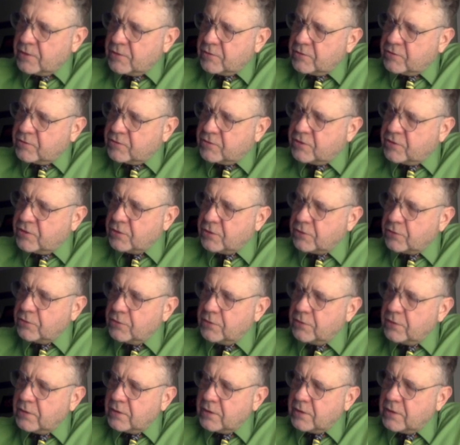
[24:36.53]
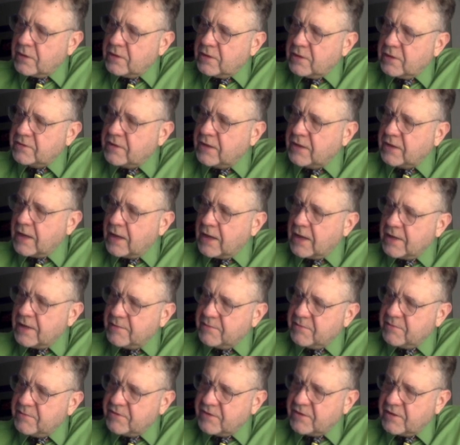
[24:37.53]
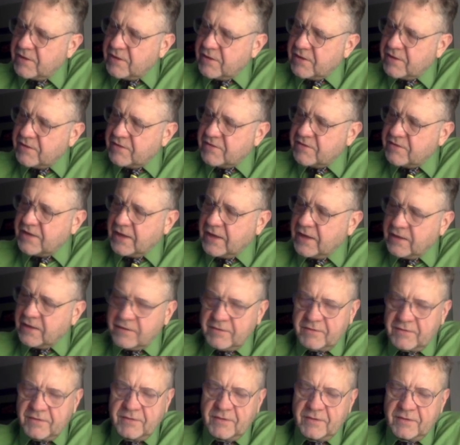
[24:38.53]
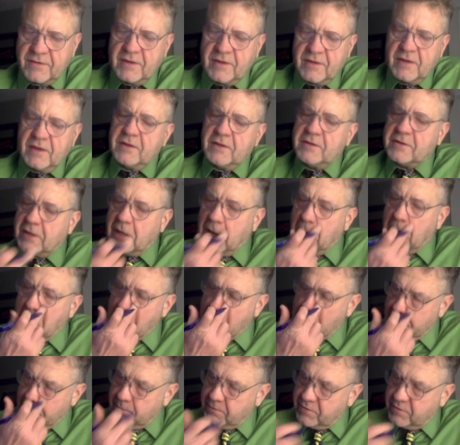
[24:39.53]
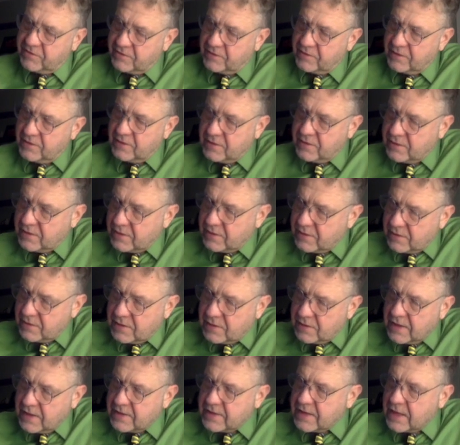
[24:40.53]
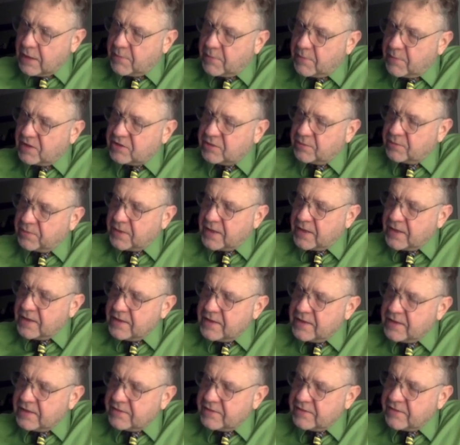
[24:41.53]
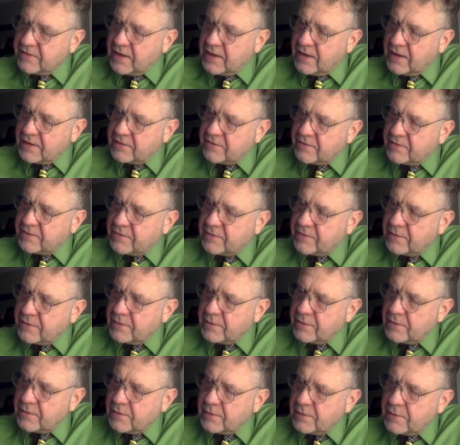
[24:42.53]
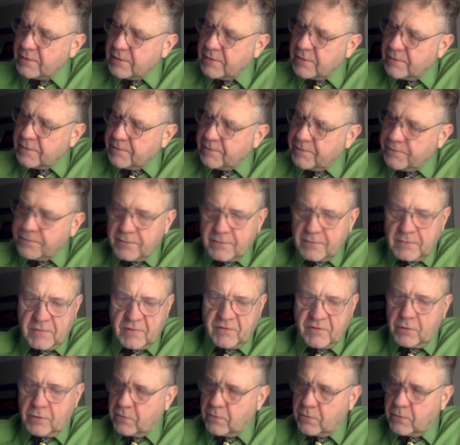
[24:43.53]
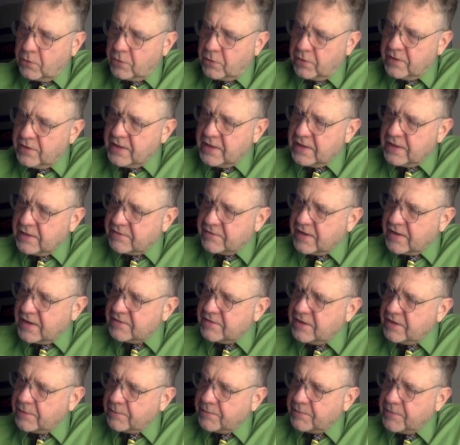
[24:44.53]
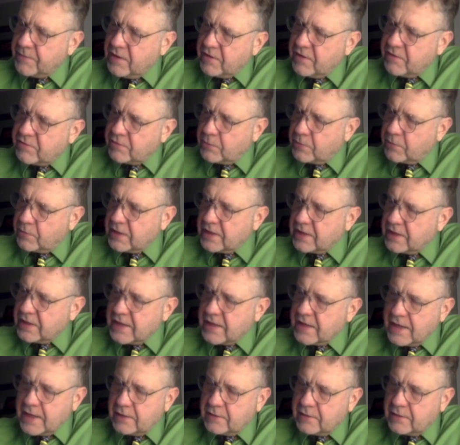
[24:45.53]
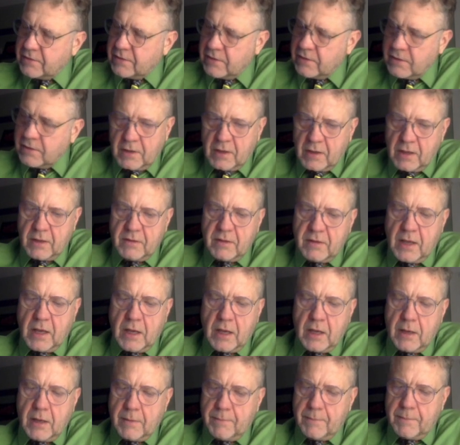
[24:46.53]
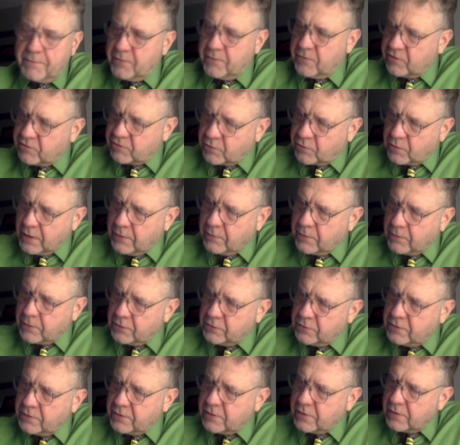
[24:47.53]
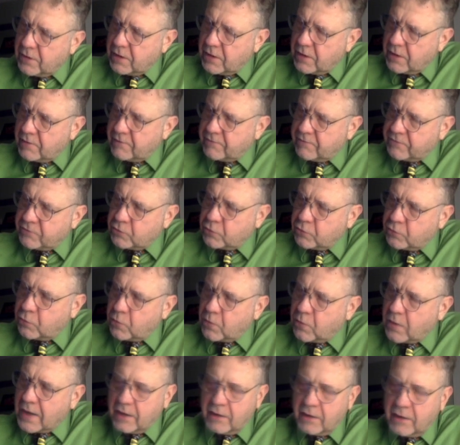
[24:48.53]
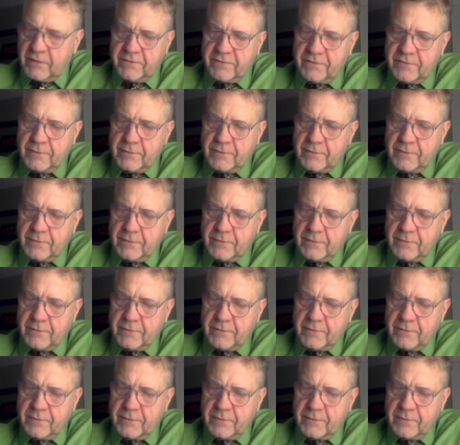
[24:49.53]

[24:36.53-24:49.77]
2 times 6 times, and now multiply the insides. So, or the insides here. So we're going to get square root of 12,